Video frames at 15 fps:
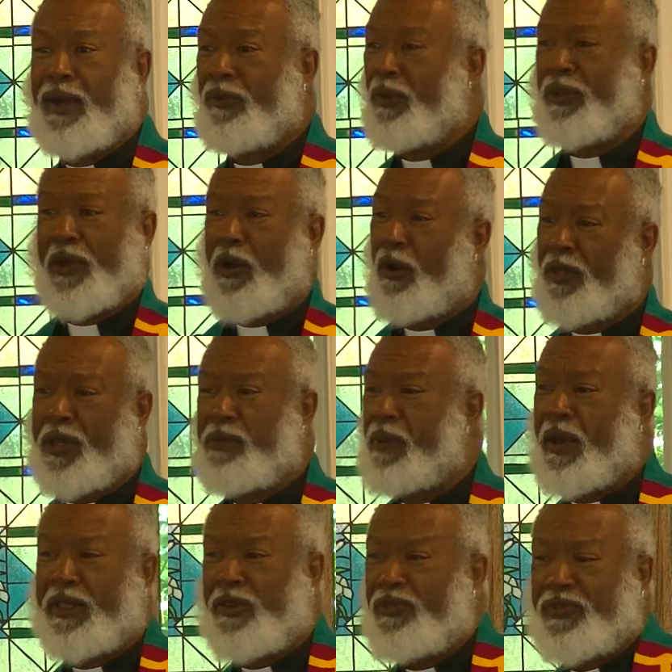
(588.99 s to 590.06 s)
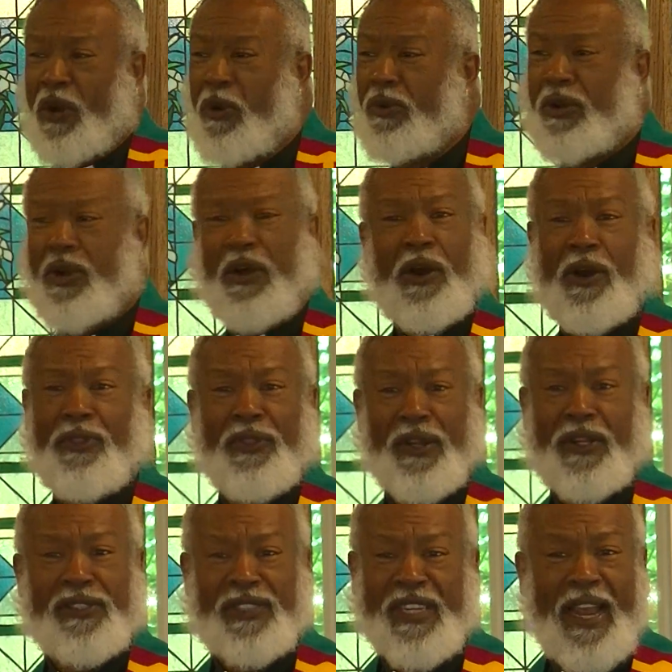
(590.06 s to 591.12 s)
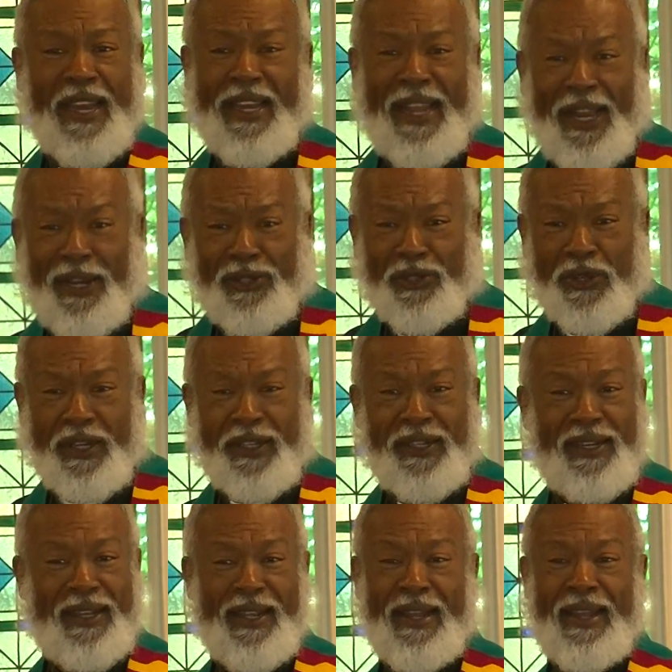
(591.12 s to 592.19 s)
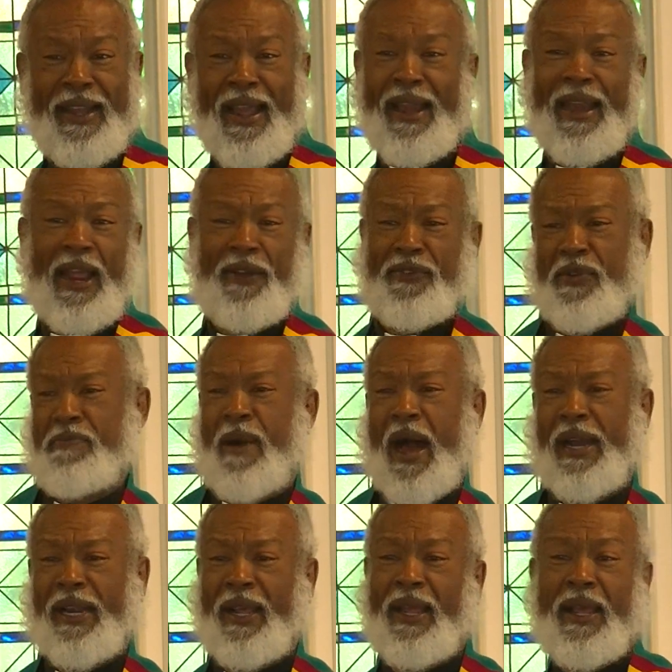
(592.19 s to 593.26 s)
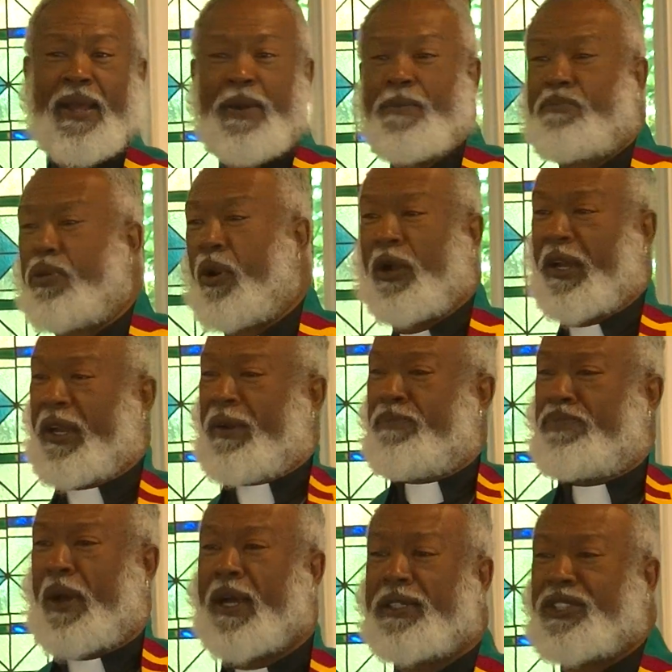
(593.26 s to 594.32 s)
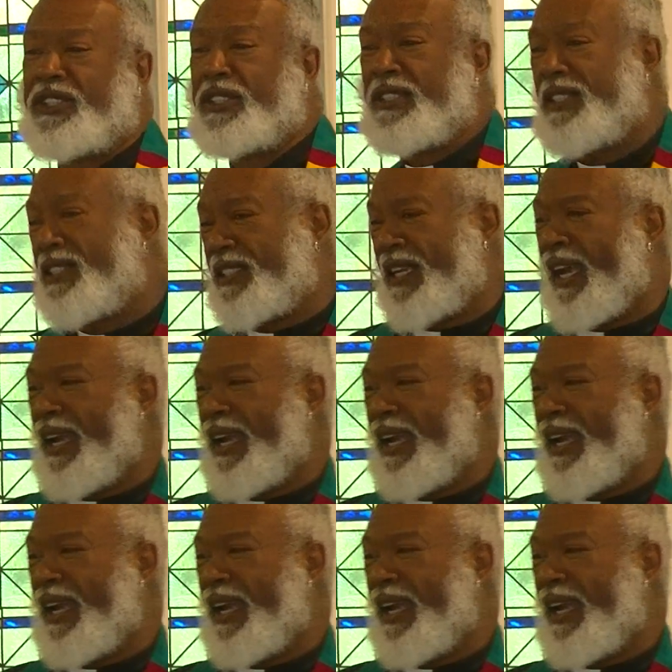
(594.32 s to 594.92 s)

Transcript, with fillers: with all them other folk on the Sanhedrin and everybody pulling punches